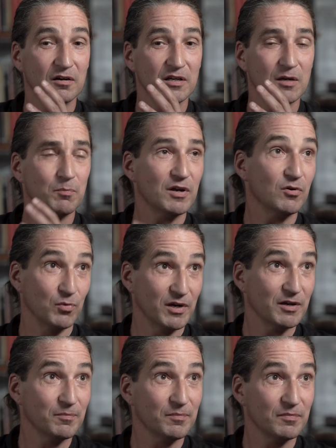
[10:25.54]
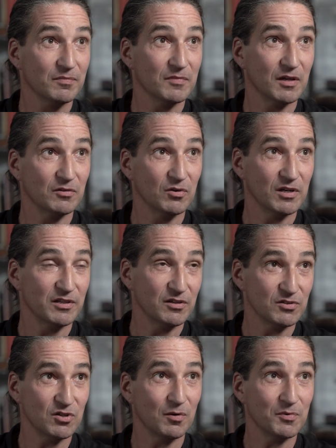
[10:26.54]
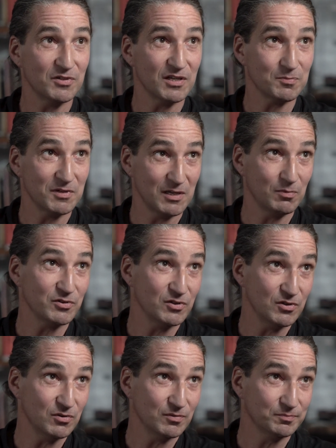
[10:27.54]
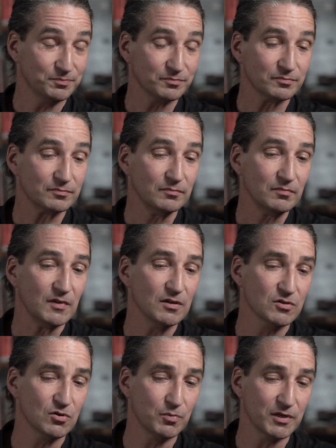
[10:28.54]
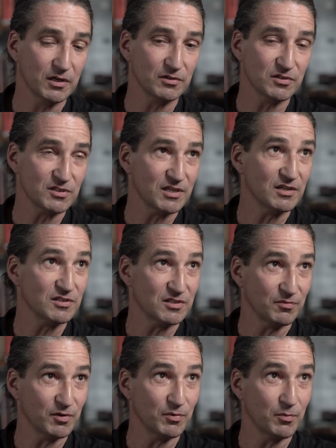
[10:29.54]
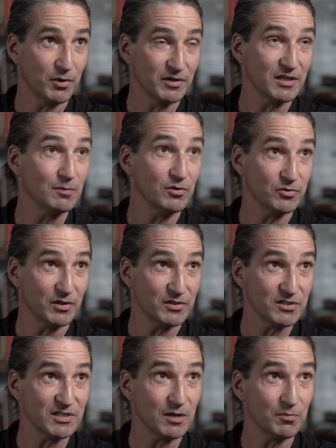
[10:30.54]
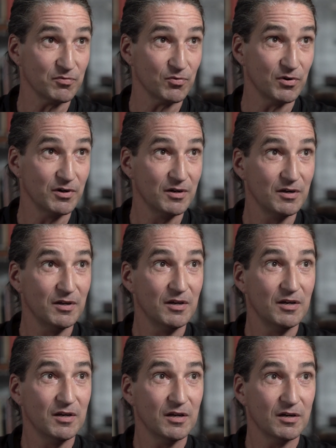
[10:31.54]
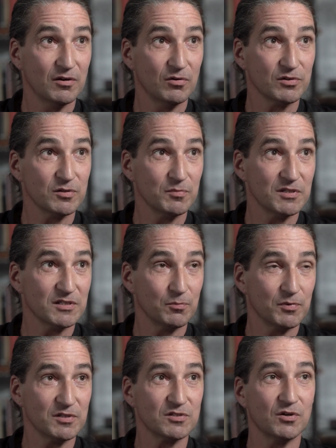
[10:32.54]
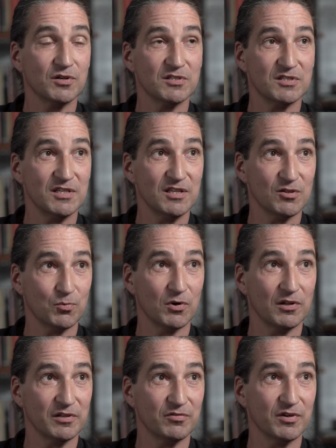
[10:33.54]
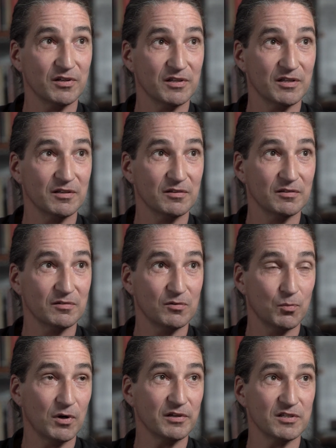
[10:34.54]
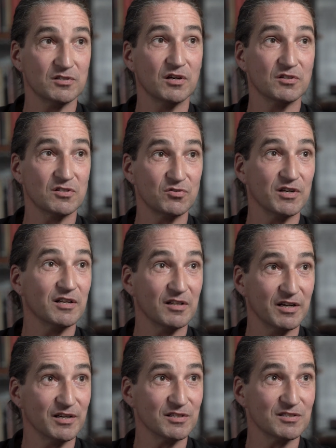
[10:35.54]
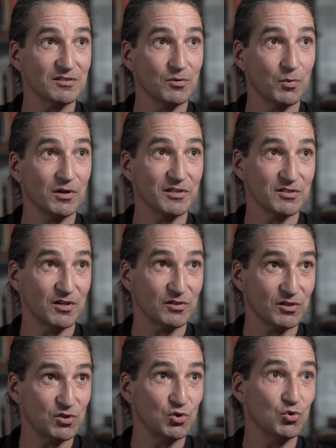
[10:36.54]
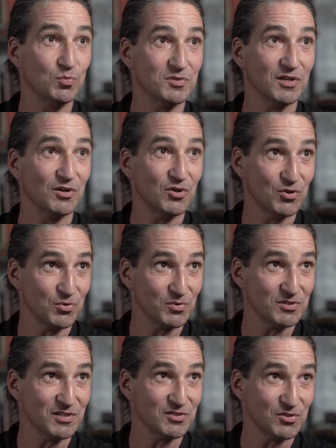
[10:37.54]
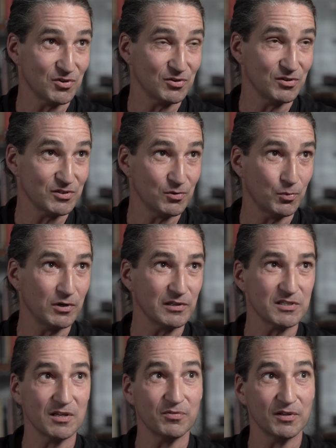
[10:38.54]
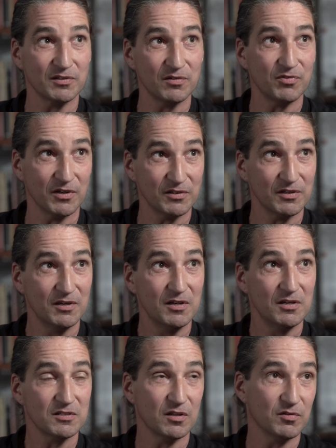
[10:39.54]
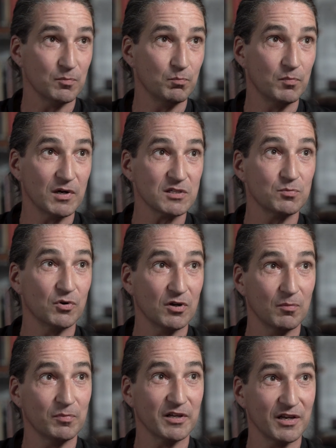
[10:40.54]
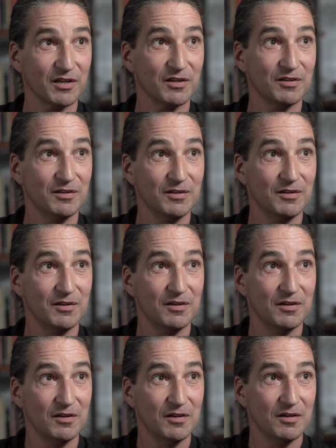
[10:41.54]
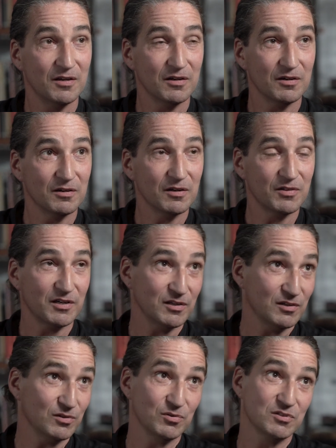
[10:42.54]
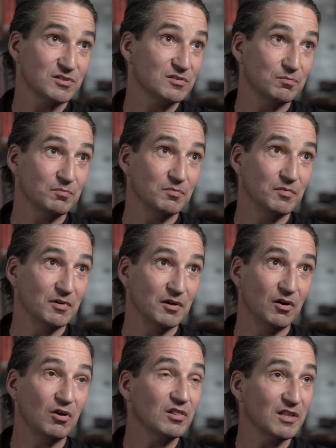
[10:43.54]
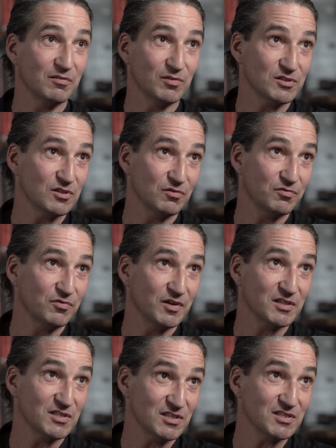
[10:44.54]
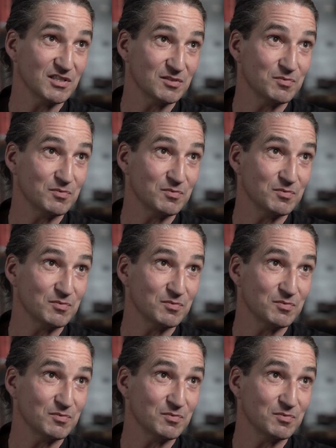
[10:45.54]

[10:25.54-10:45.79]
in a better way than Euclidean geometry has been able to do. So we can understand stuff that we weren't able to understand before. And it also means that we start seeing the world differently. The world is not straight lines. The world is not cubes and cones and circles. The world is something different, something much more complicated. And that includes all levels of existence,